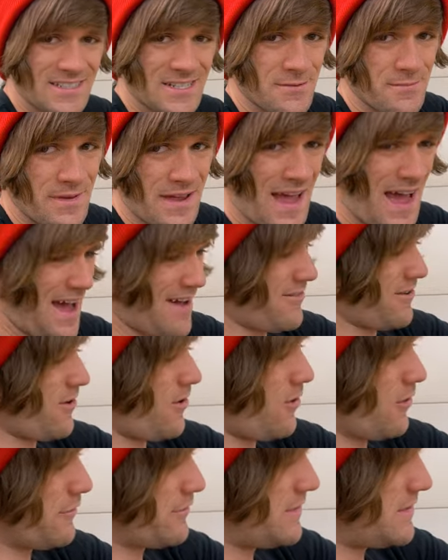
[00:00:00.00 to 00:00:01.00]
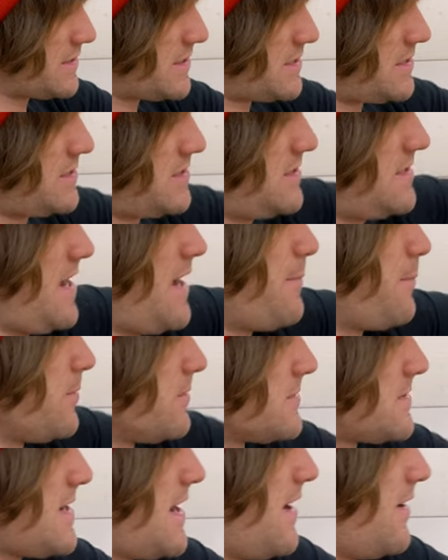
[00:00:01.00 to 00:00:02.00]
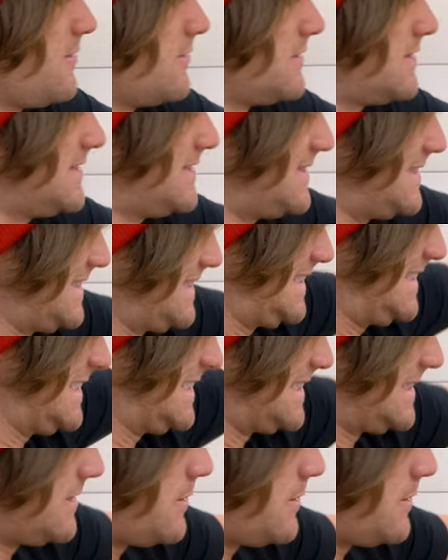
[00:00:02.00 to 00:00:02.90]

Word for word: to me having all these staples out and getting